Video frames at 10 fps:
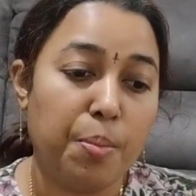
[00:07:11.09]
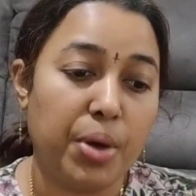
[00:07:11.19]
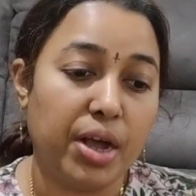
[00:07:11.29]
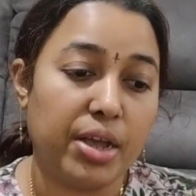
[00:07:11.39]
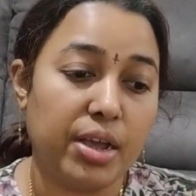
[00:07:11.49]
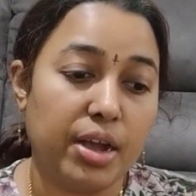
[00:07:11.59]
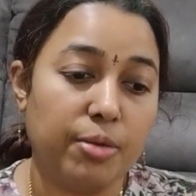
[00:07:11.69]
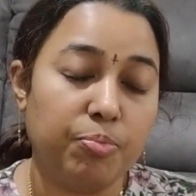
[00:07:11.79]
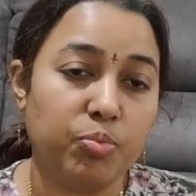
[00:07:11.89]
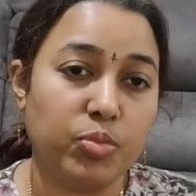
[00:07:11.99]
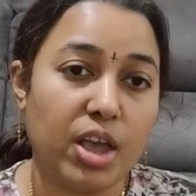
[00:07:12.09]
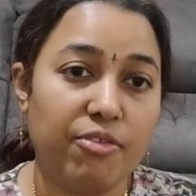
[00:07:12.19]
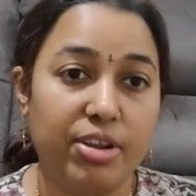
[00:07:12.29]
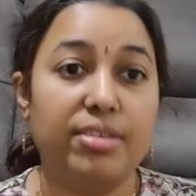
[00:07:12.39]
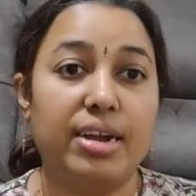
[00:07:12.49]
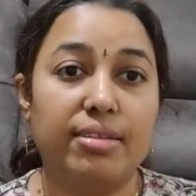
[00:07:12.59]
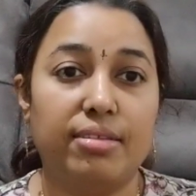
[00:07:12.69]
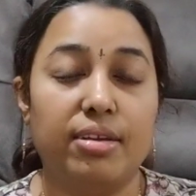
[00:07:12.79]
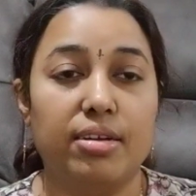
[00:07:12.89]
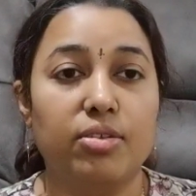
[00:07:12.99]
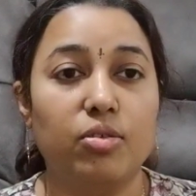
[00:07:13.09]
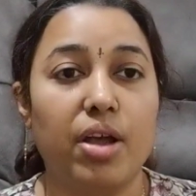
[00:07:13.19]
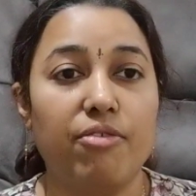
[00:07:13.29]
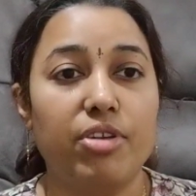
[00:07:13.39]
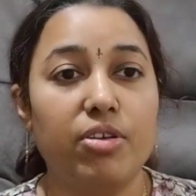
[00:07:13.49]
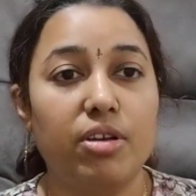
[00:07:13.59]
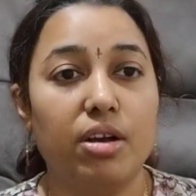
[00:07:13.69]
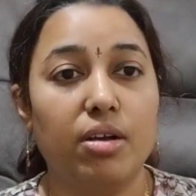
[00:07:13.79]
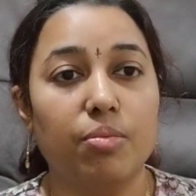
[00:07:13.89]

by every stanza. So every